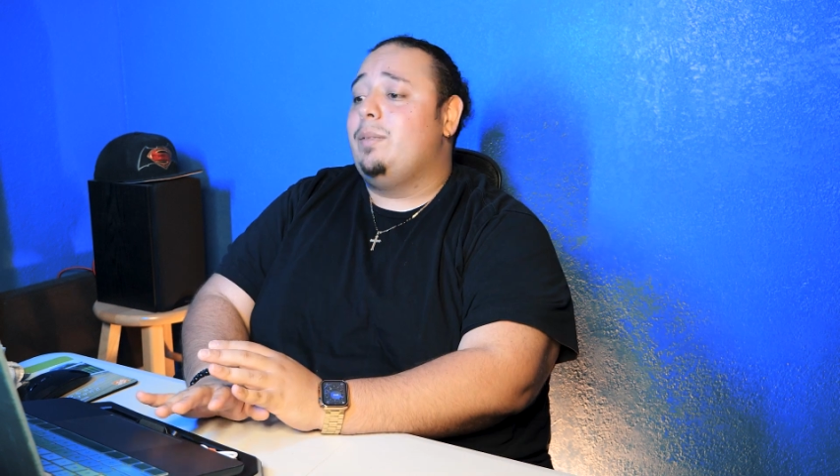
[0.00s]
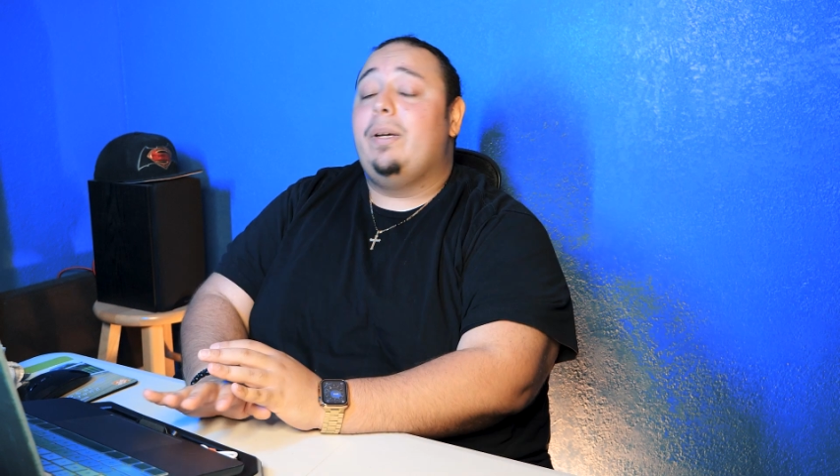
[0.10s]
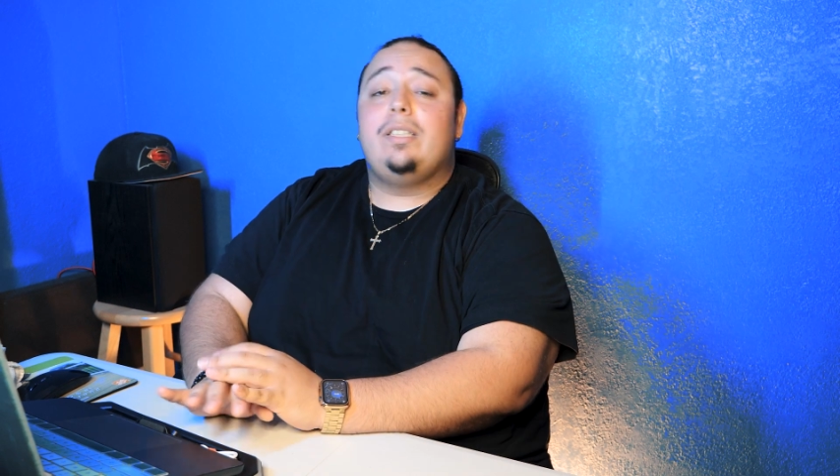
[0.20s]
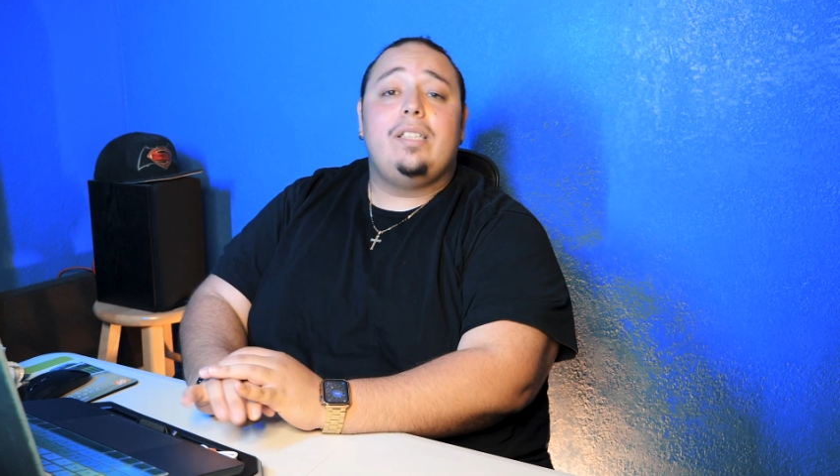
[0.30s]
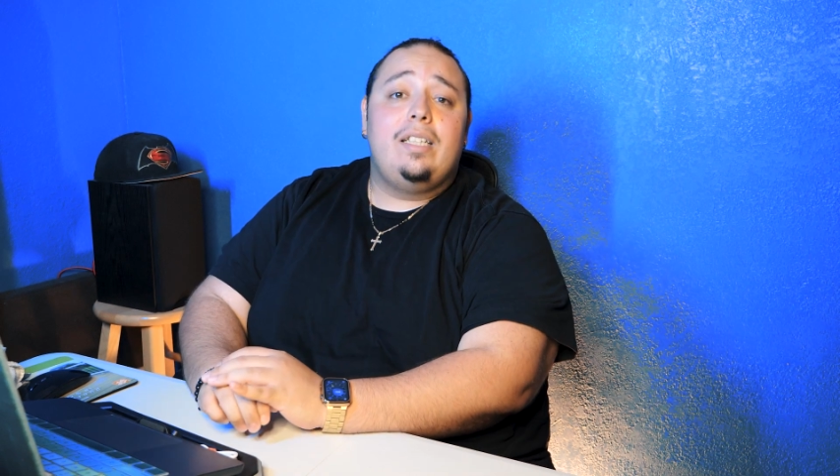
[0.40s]

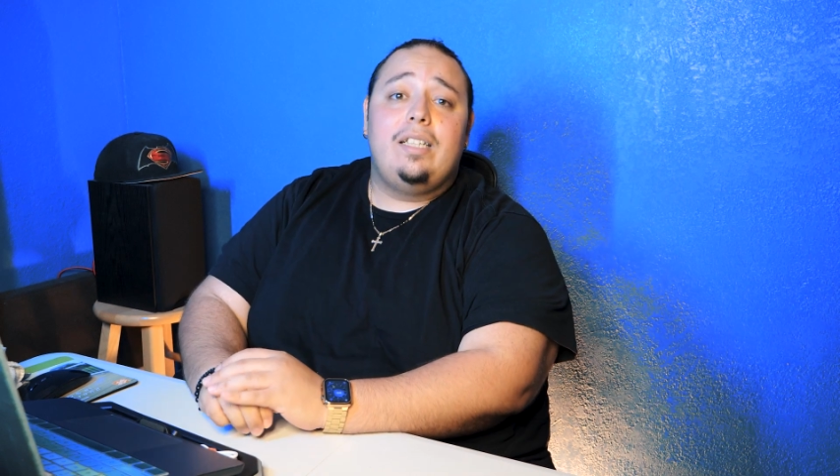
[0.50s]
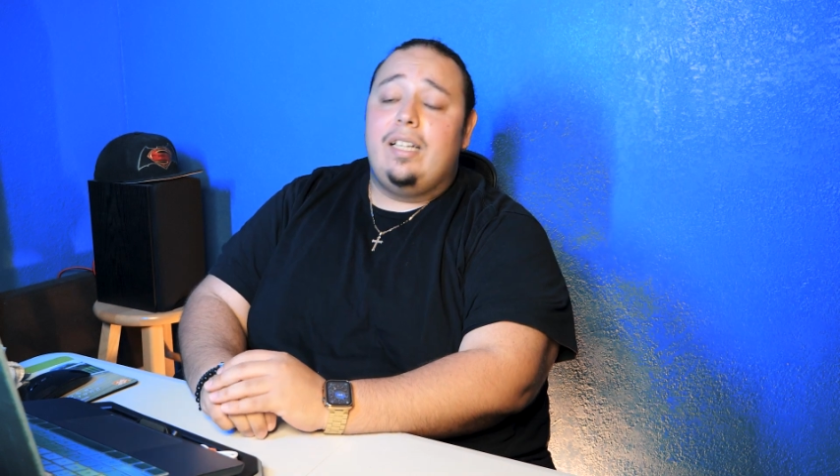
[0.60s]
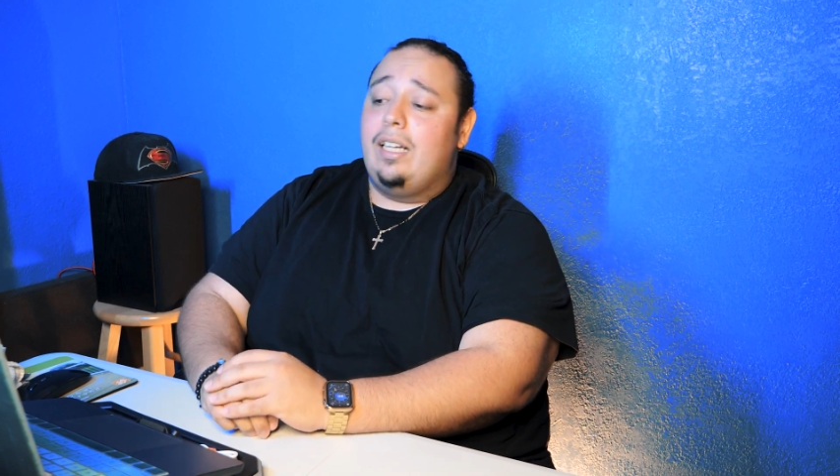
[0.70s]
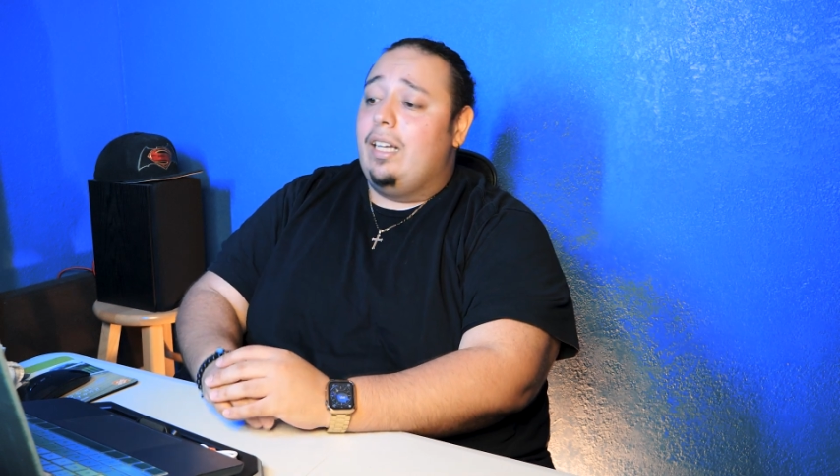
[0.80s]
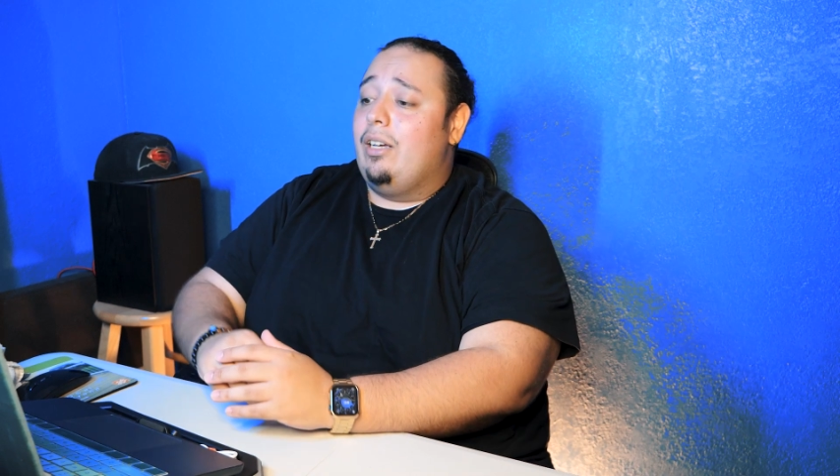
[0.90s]
Especially
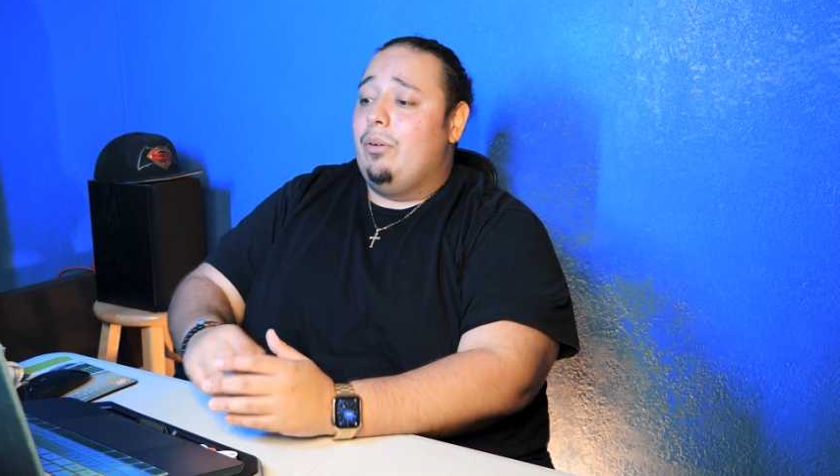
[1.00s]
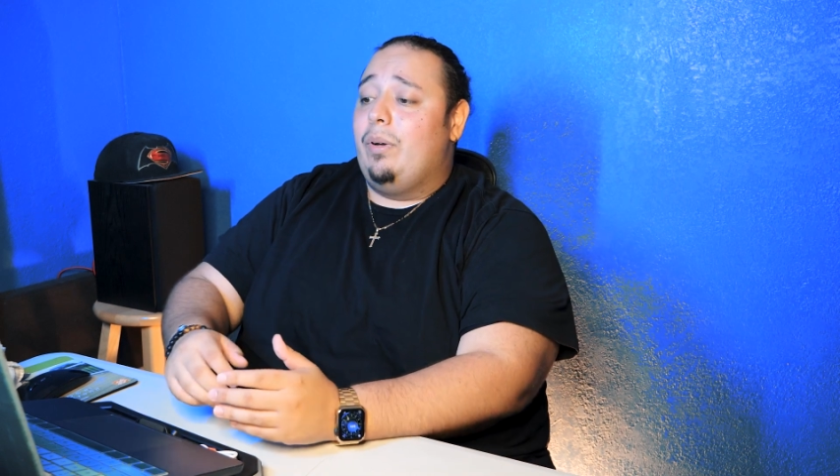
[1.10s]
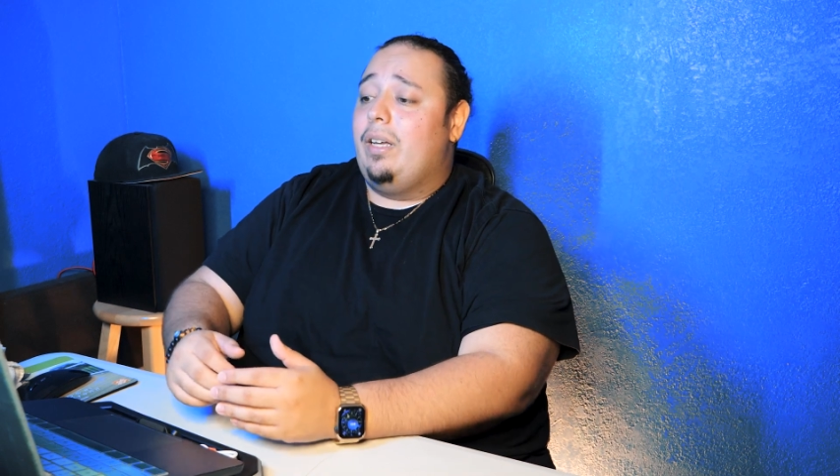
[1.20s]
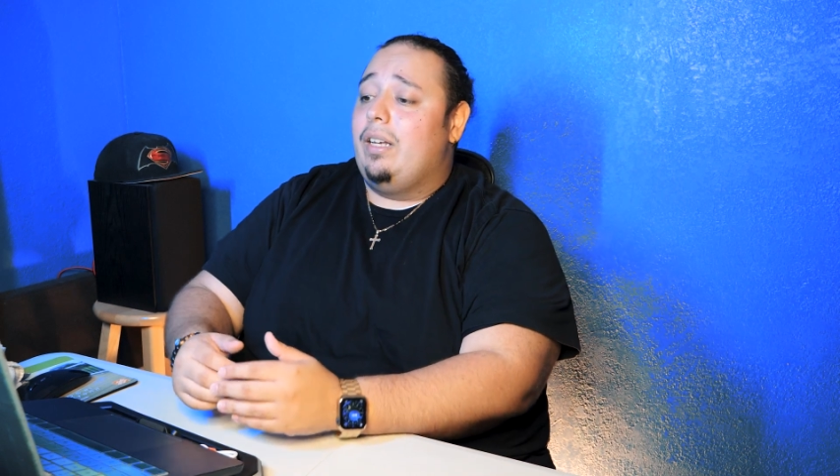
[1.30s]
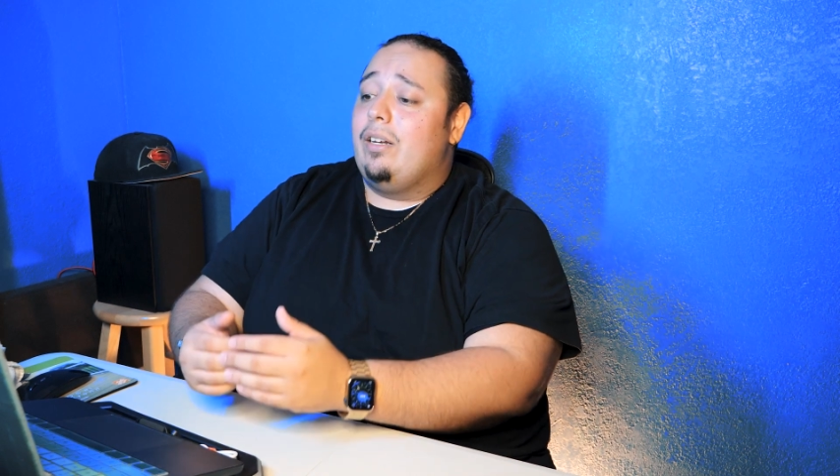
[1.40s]

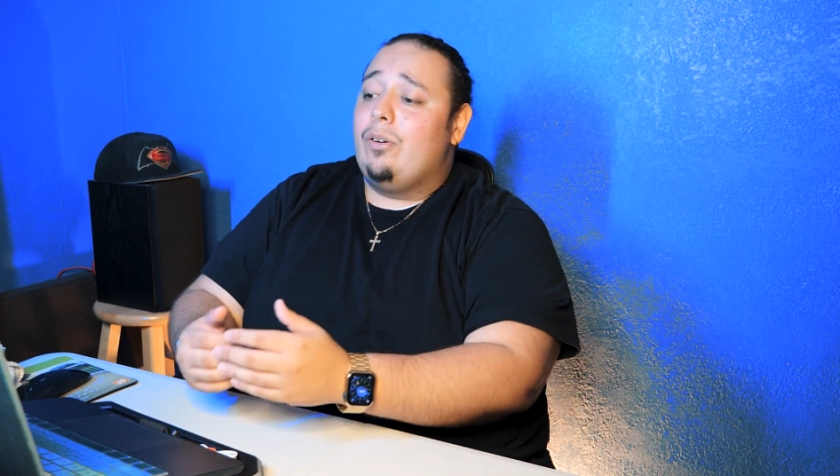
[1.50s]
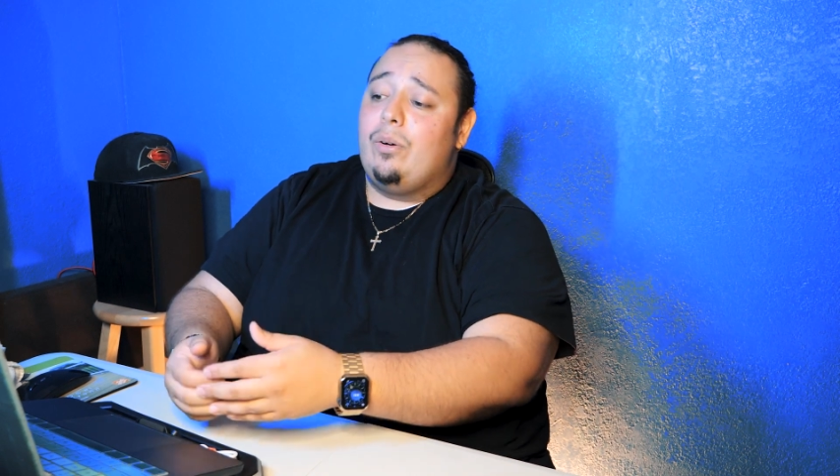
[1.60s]
when,